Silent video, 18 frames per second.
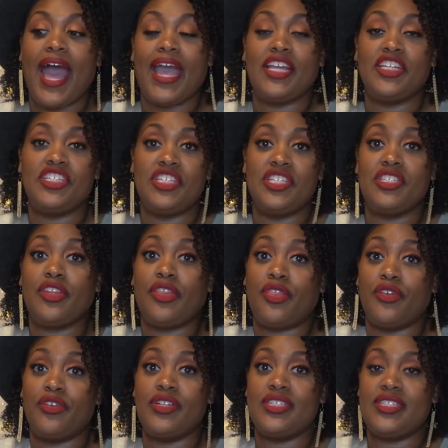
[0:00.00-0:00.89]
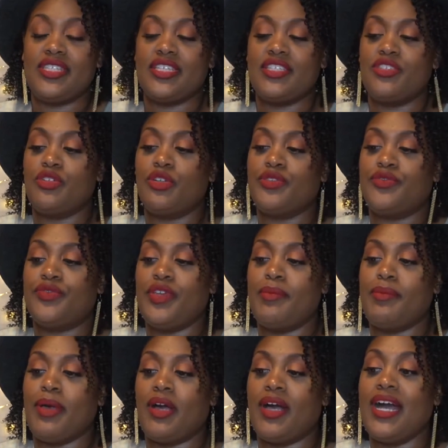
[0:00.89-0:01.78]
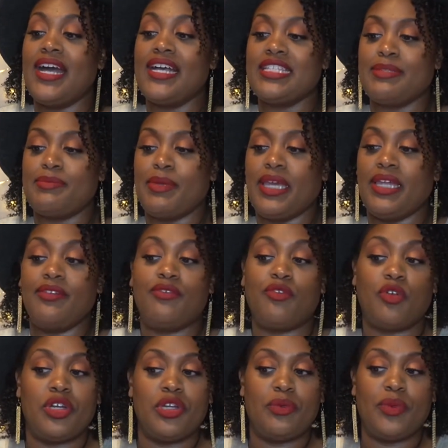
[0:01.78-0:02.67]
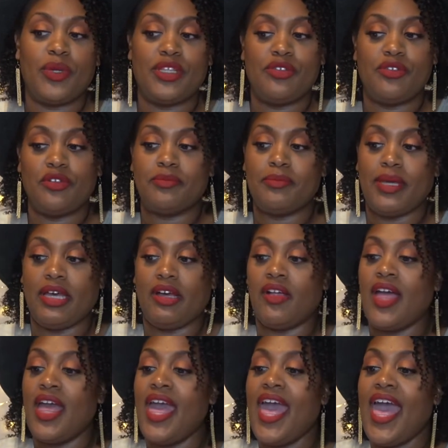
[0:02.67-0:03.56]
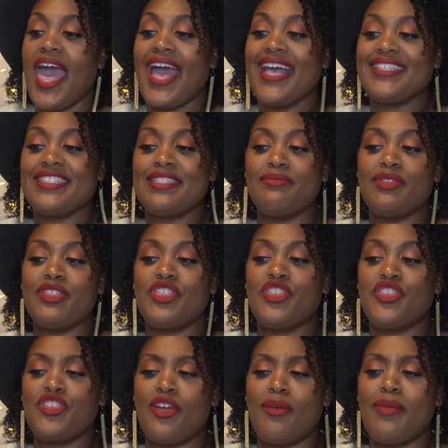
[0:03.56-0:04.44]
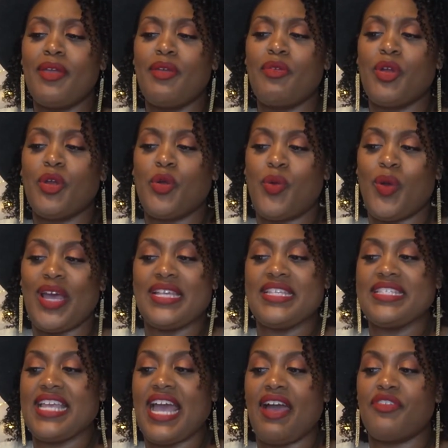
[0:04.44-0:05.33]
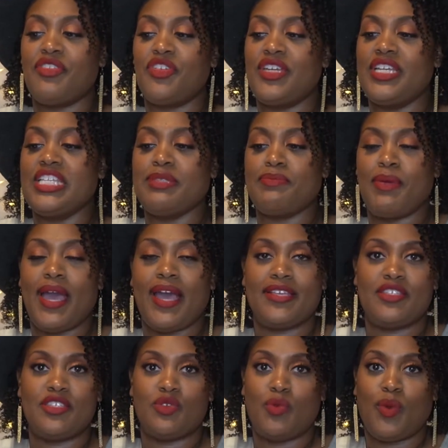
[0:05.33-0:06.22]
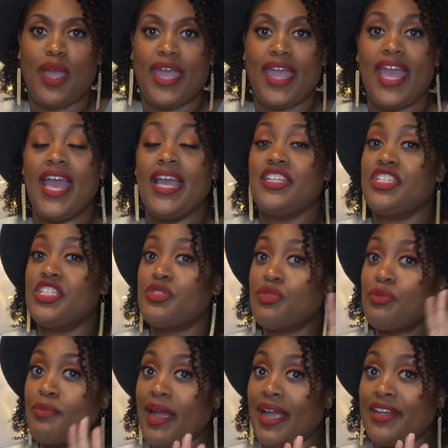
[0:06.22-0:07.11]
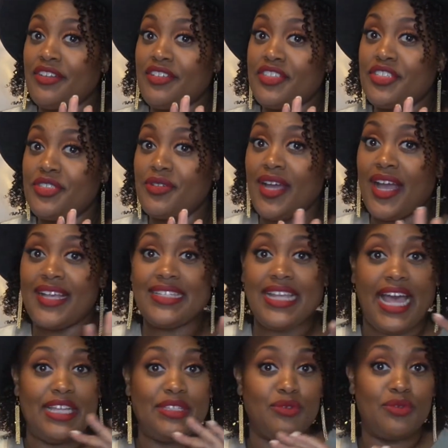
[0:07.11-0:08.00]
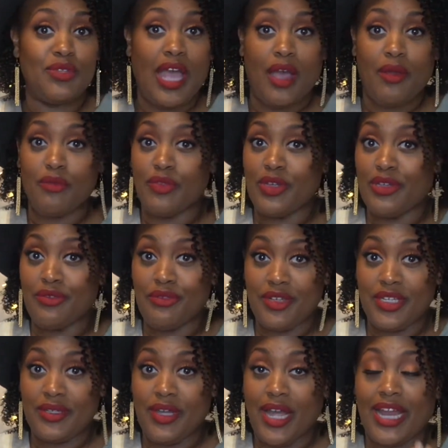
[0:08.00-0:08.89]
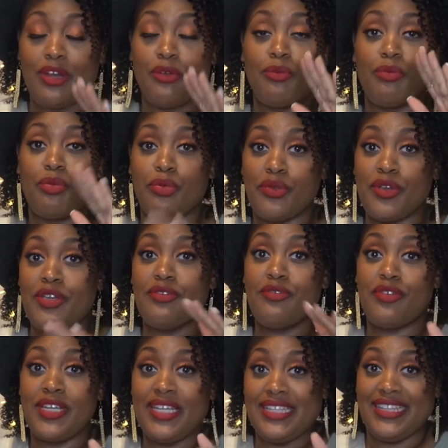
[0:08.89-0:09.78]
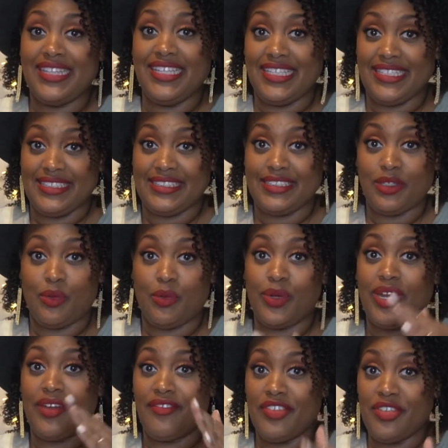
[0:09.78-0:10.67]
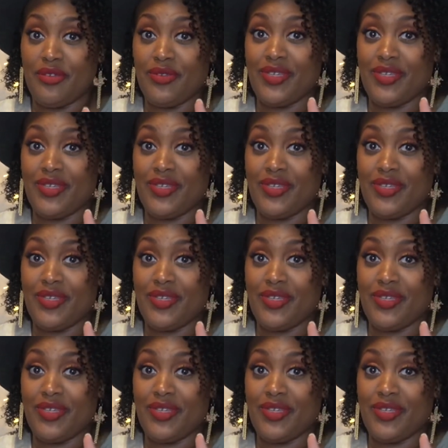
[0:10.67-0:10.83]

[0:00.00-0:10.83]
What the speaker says: she's a 36-year-old female, husband, 41-year-old male, has some disturbing requests after he's passed away. Just a reminder to you guys, I don't pre-read these, so whatever you